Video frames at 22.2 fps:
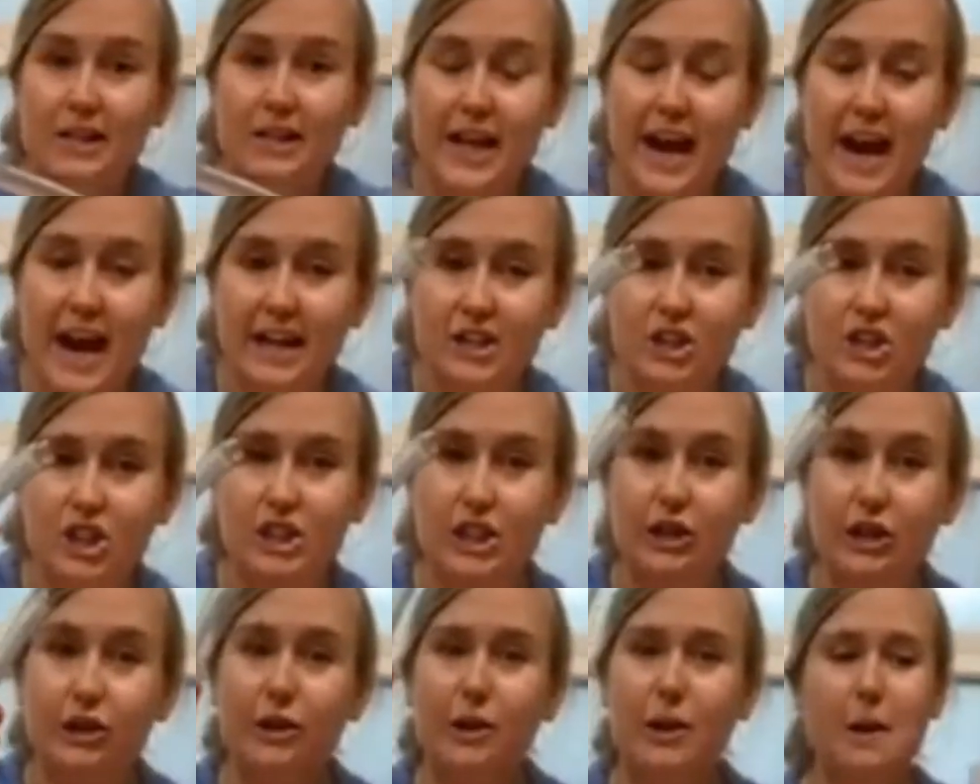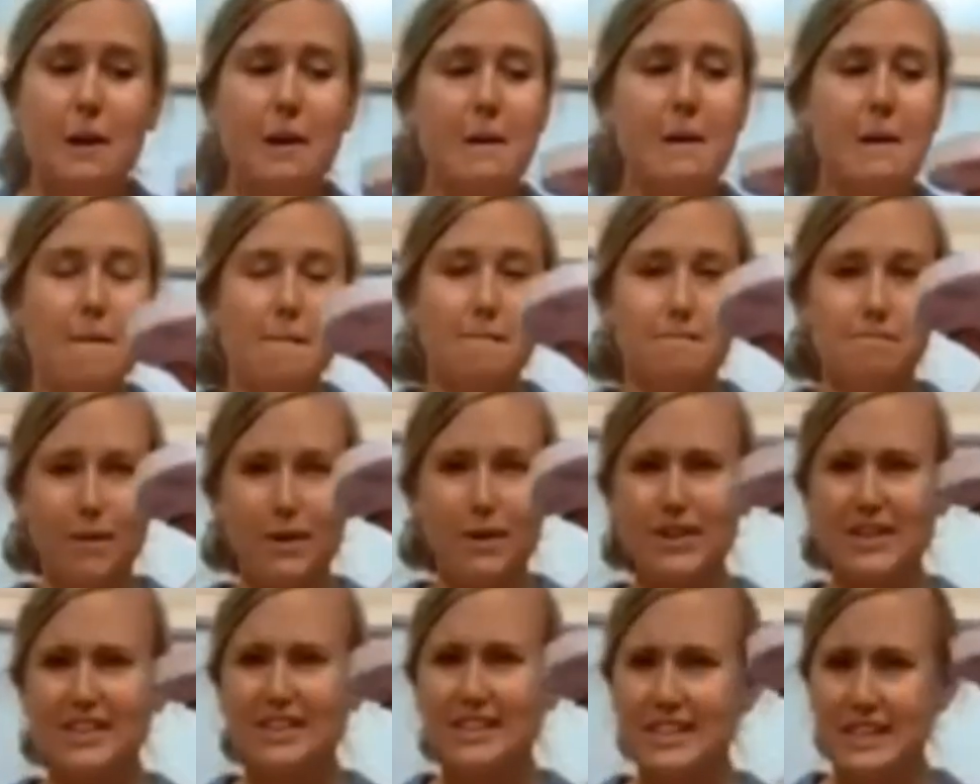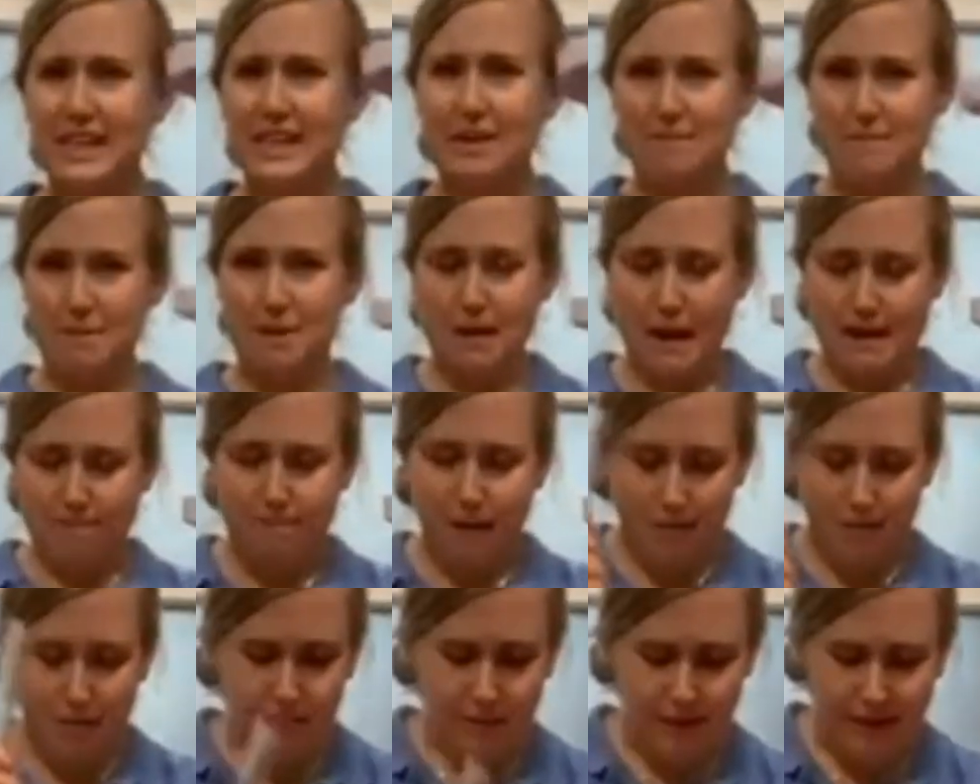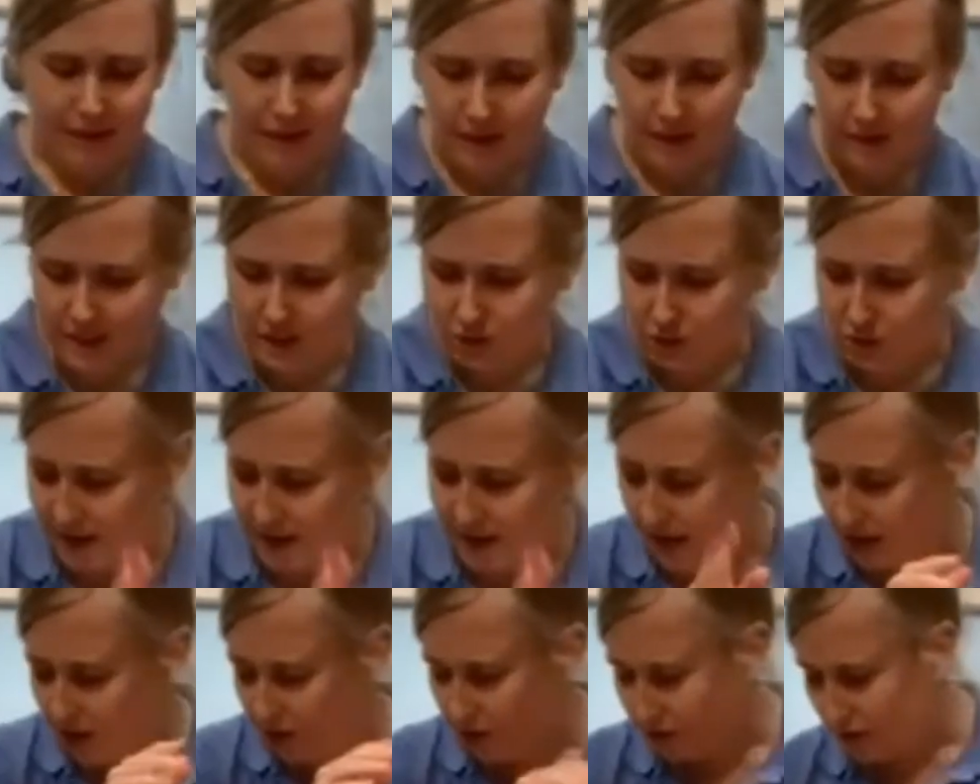attached here, but this is gonna be my bubble maker. This will make it